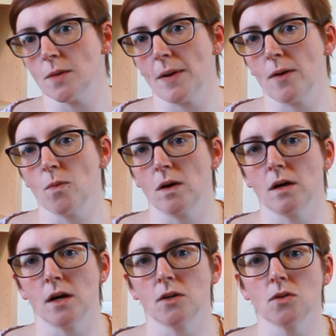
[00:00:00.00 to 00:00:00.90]
about
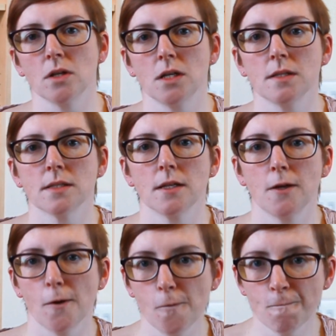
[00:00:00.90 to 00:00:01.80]
what annoys
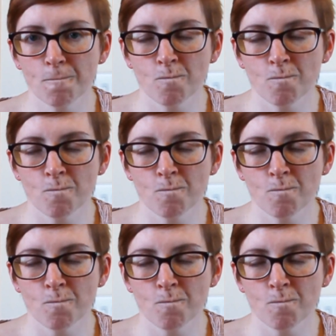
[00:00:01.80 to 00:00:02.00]
you.